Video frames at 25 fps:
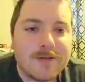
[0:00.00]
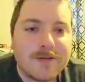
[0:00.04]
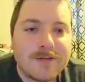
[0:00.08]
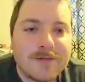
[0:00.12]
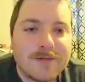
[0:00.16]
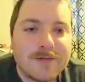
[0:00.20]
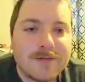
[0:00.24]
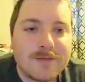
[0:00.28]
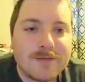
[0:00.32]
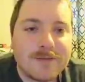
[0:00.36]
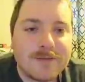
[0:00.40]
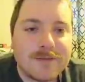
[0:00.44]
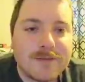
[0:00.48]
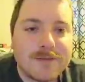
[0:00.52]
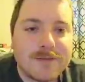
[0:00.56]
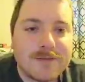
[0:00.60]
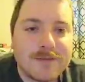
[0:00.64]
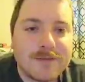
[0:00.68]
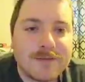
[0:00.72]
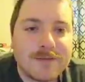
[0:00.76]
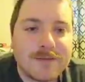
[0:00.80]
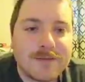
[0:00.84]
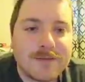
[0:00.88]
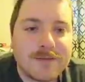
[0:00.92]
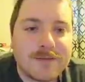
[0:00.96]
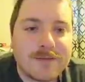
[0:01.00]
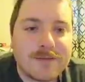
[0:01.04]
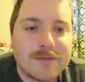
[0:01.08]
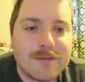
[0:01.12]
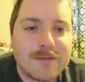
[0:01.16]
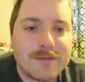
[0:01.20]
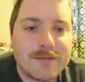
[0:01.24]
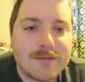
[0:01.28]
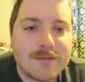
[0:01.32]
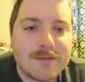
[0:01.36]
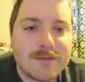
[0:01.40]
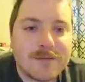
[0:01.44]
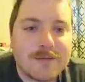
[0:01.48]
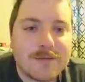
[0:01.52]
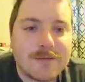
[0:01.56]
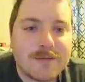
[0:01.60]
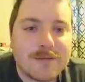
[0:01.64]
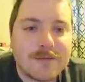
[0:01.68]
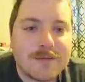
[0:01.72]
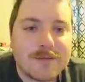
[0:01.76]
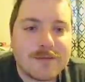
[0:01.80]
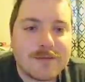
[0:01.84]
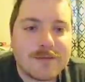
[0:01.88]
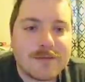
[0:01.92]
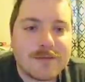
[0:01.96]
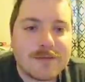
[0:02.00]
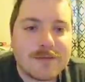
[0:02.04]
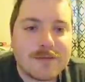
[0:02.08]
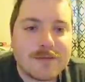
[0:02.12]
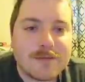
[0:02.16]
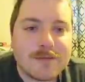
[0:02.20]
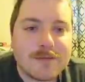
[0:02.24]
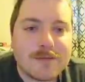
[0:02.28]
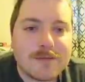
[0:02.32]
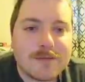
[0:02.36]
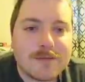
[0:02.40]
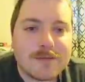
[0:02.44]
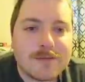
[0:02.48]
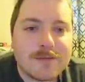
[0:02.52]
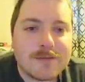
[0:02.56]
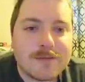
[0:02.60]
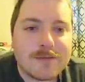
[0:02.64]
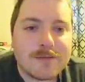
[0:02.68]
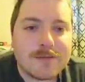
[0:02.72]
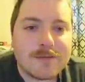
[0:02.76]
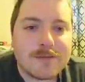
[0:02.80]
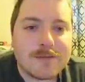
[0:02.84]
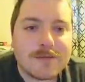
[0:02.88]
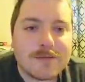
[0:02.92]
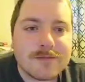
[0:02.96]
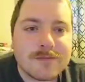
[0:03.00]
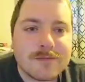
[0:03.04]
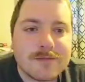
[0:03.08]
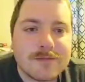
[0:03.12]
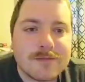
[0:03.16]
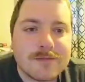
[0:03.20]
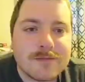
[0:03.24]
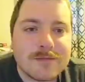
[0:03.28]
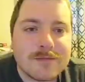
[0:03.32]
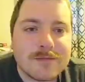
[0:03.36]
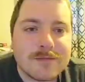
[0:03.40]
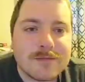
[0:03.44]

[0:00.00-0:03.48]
[no speech]